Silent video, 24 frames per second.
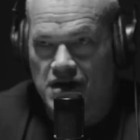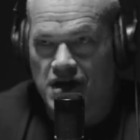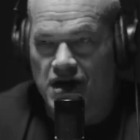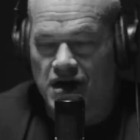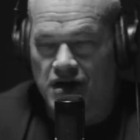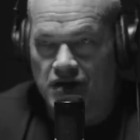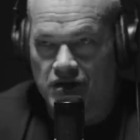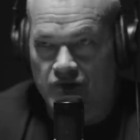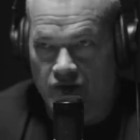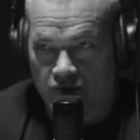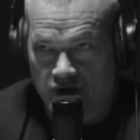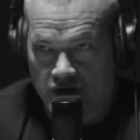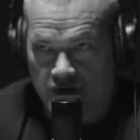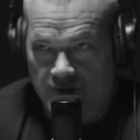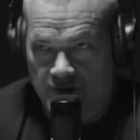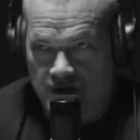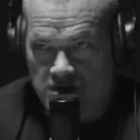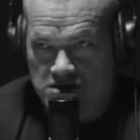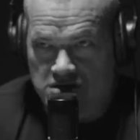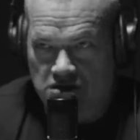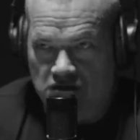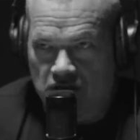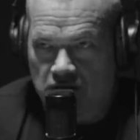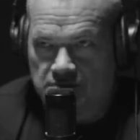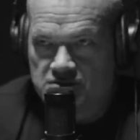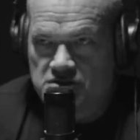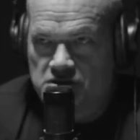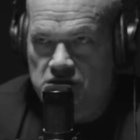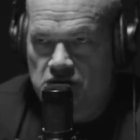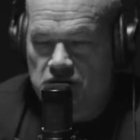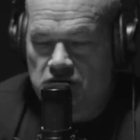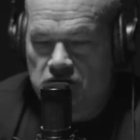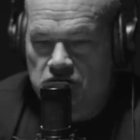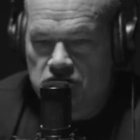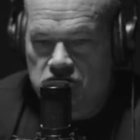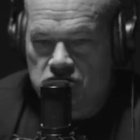Yeah, ring muscle ups.
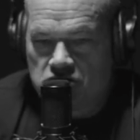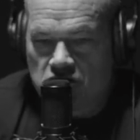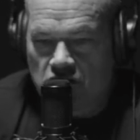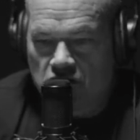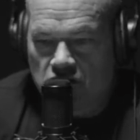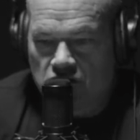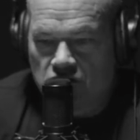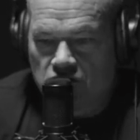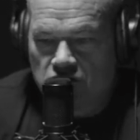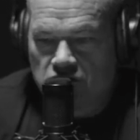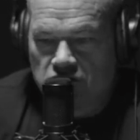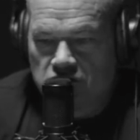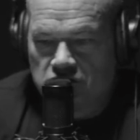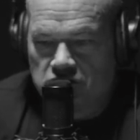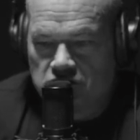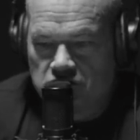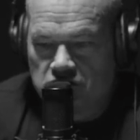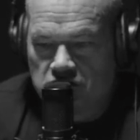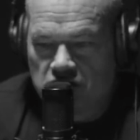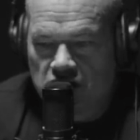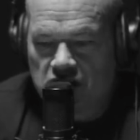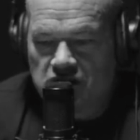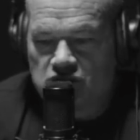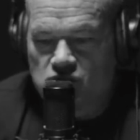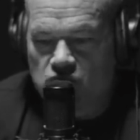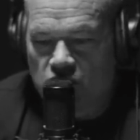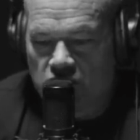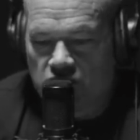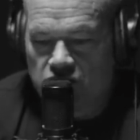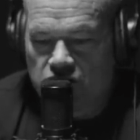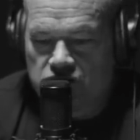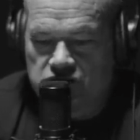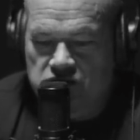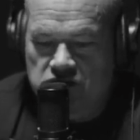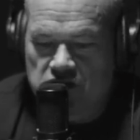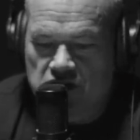So it's one
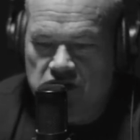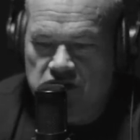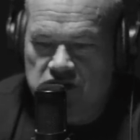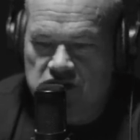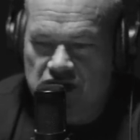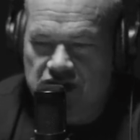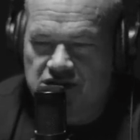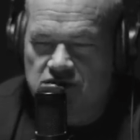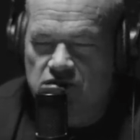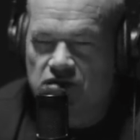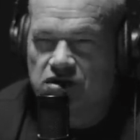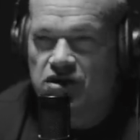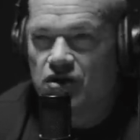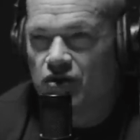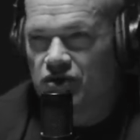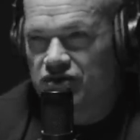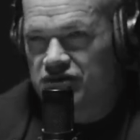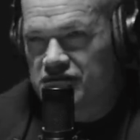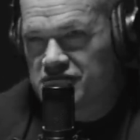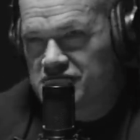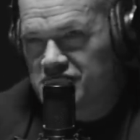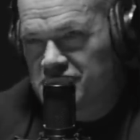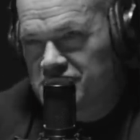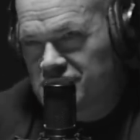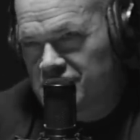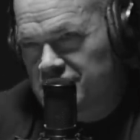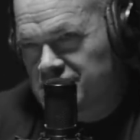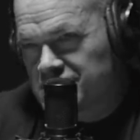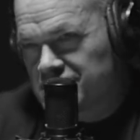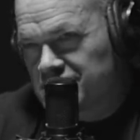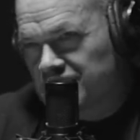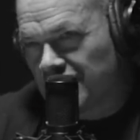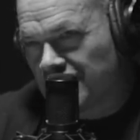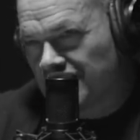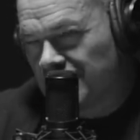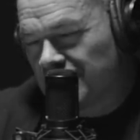of those things. That's what you know. What this is?
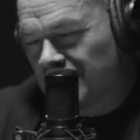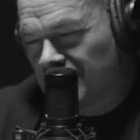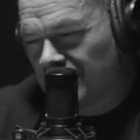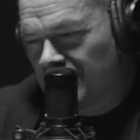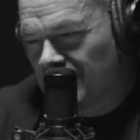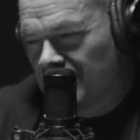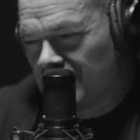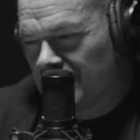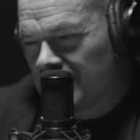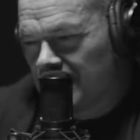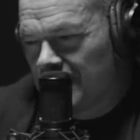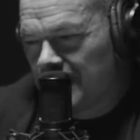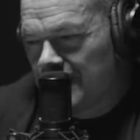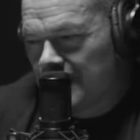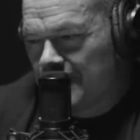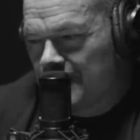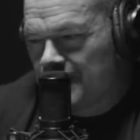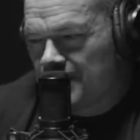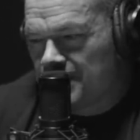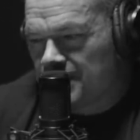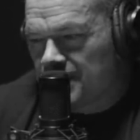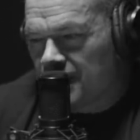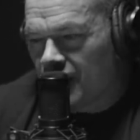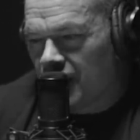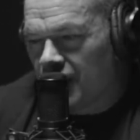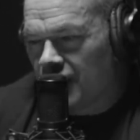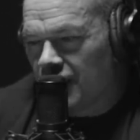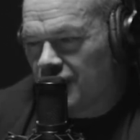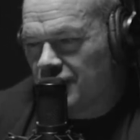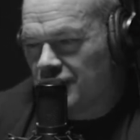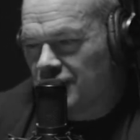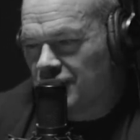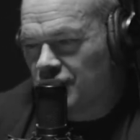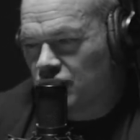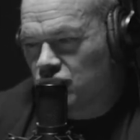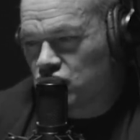This is a little,
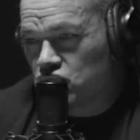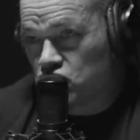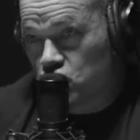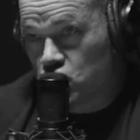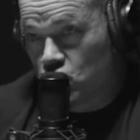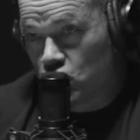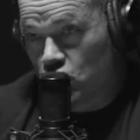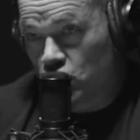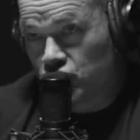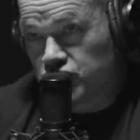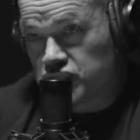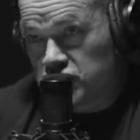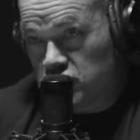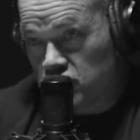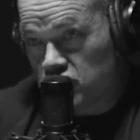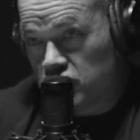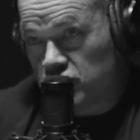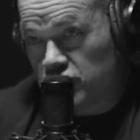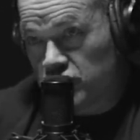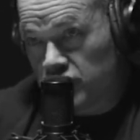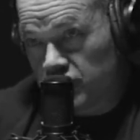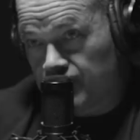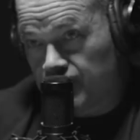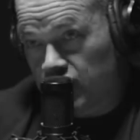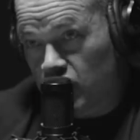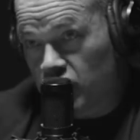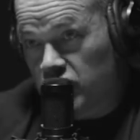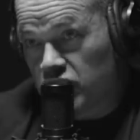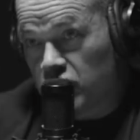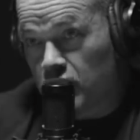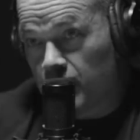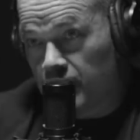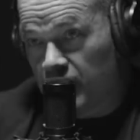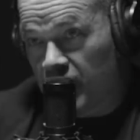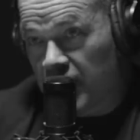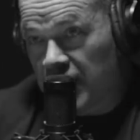a little tool to you put
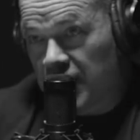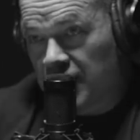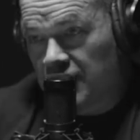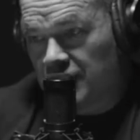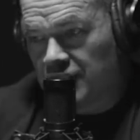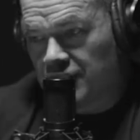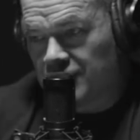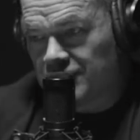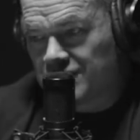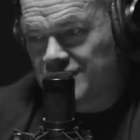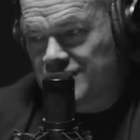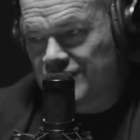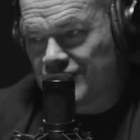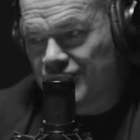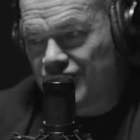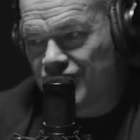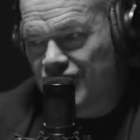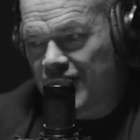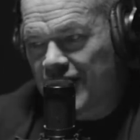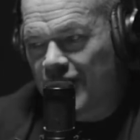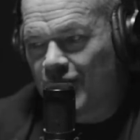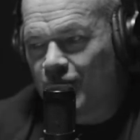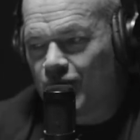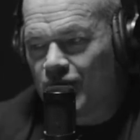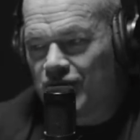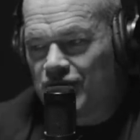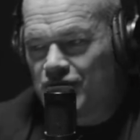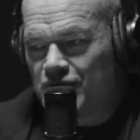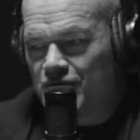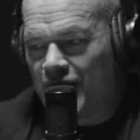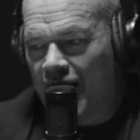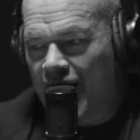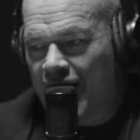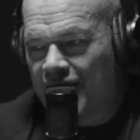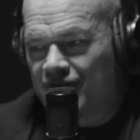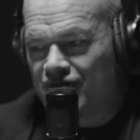in your brain to think when
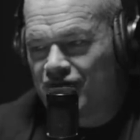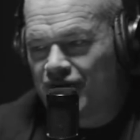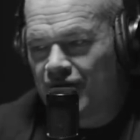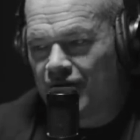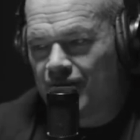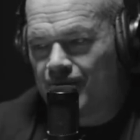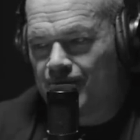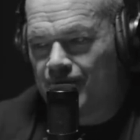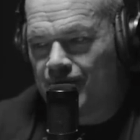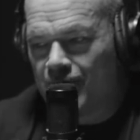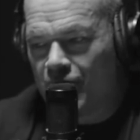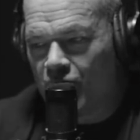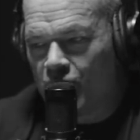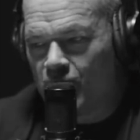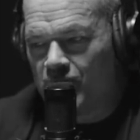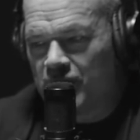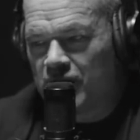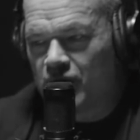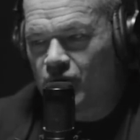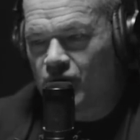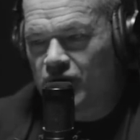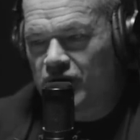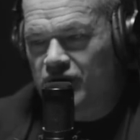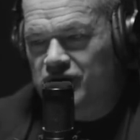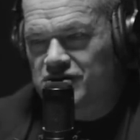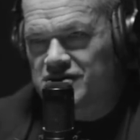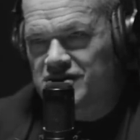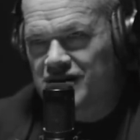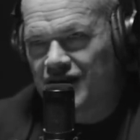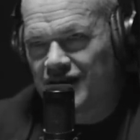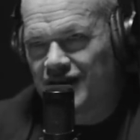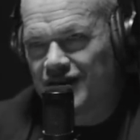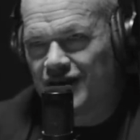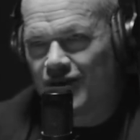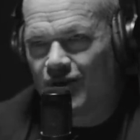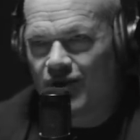you have the moment where you're
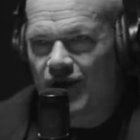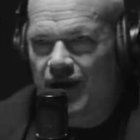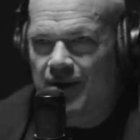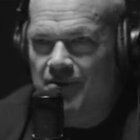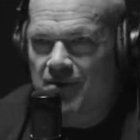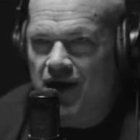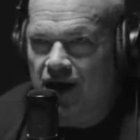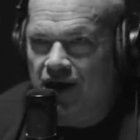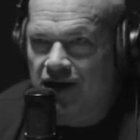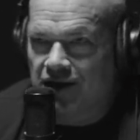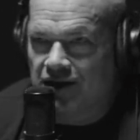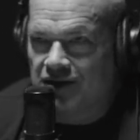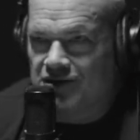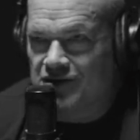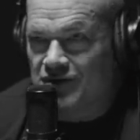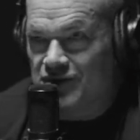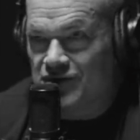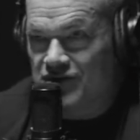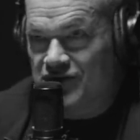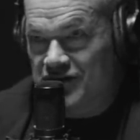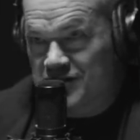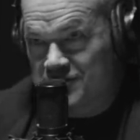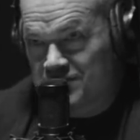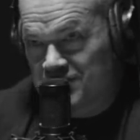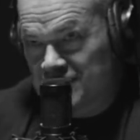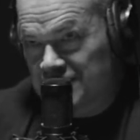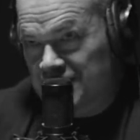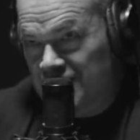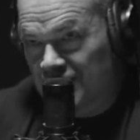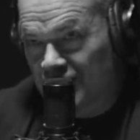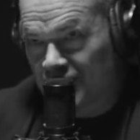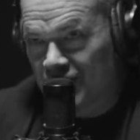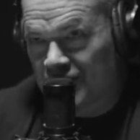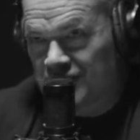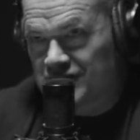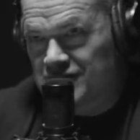saying, you know what, I'm not gonna do this
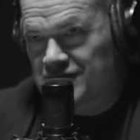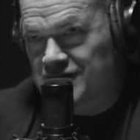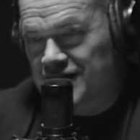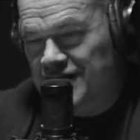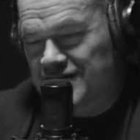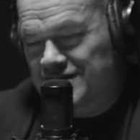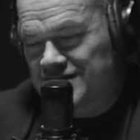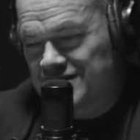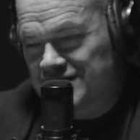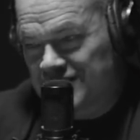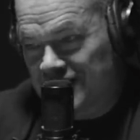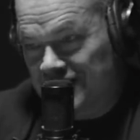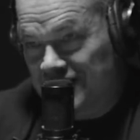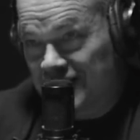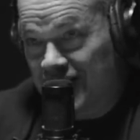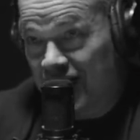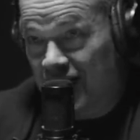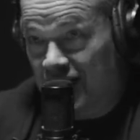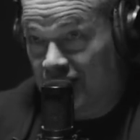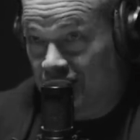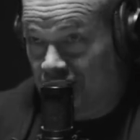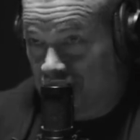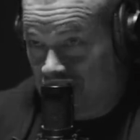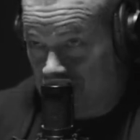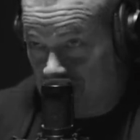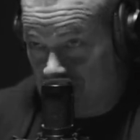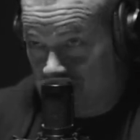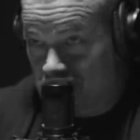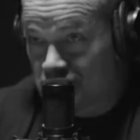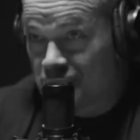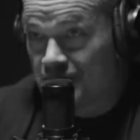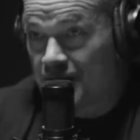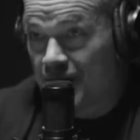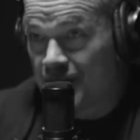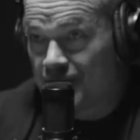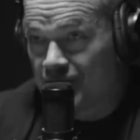particular exercise today.
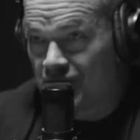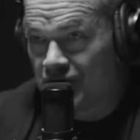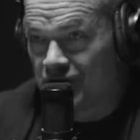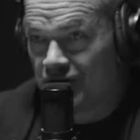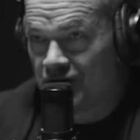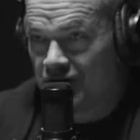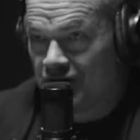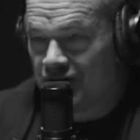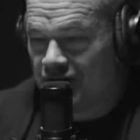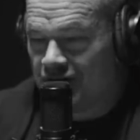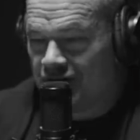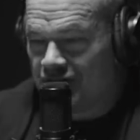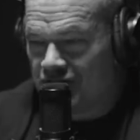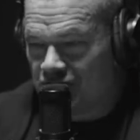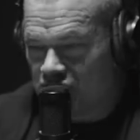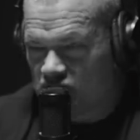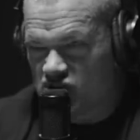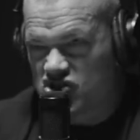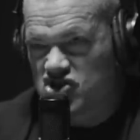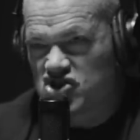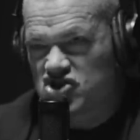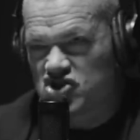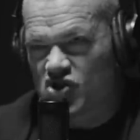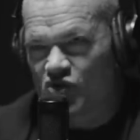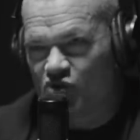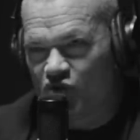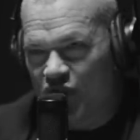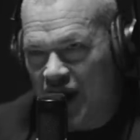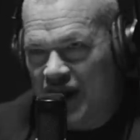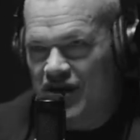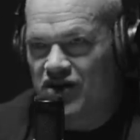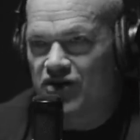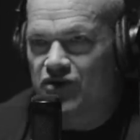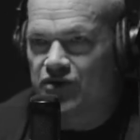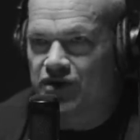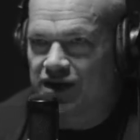Just yeah. remember, you're
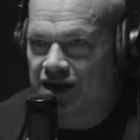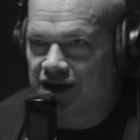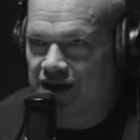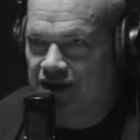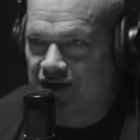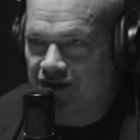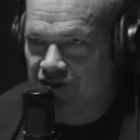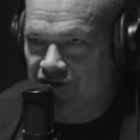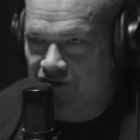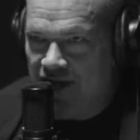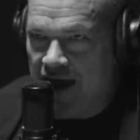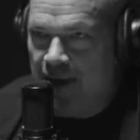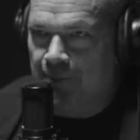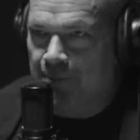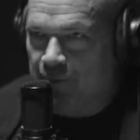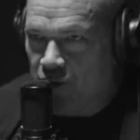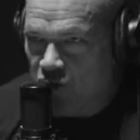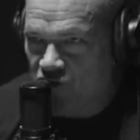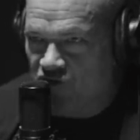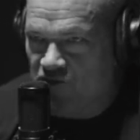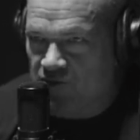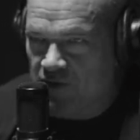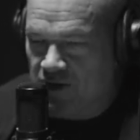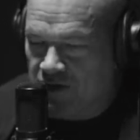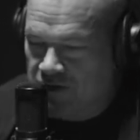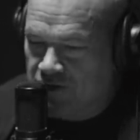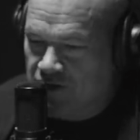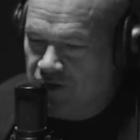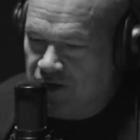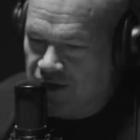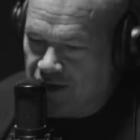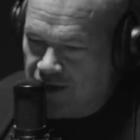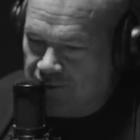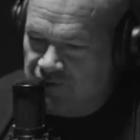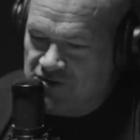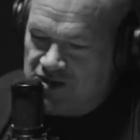surrendering that movement,
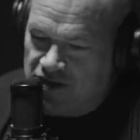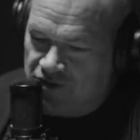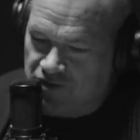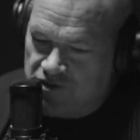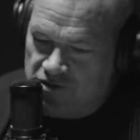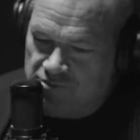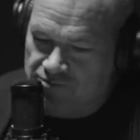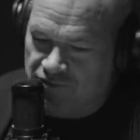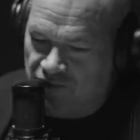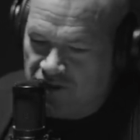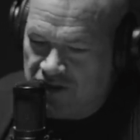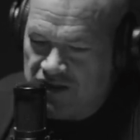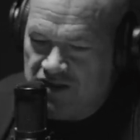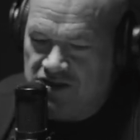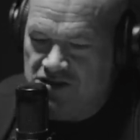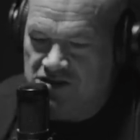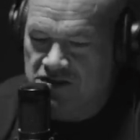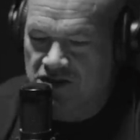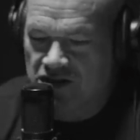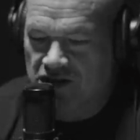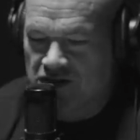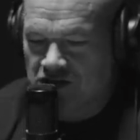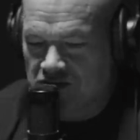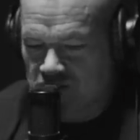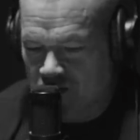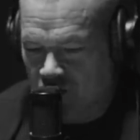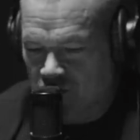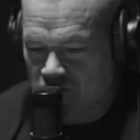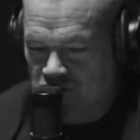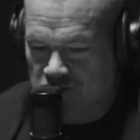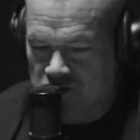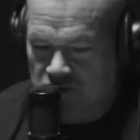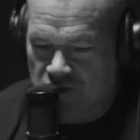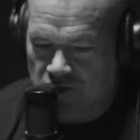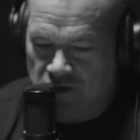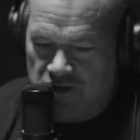and I'm telling you, please yeah.
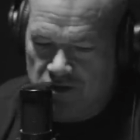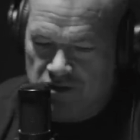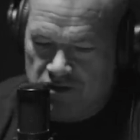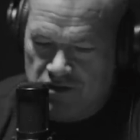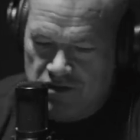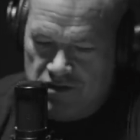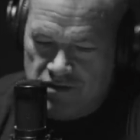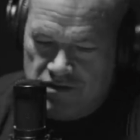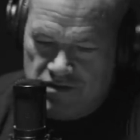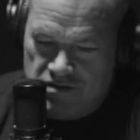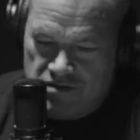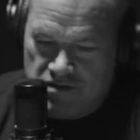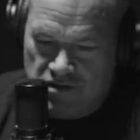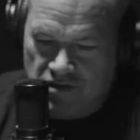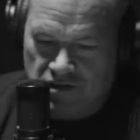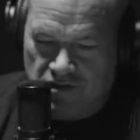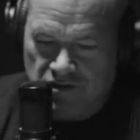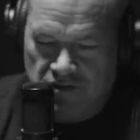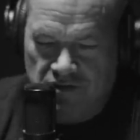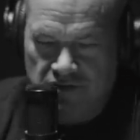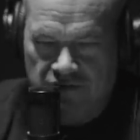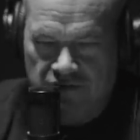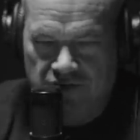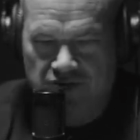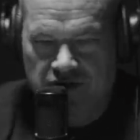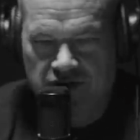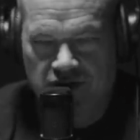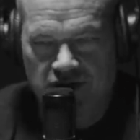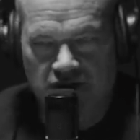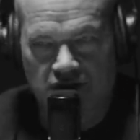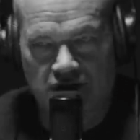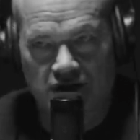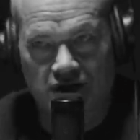don't do it. So there you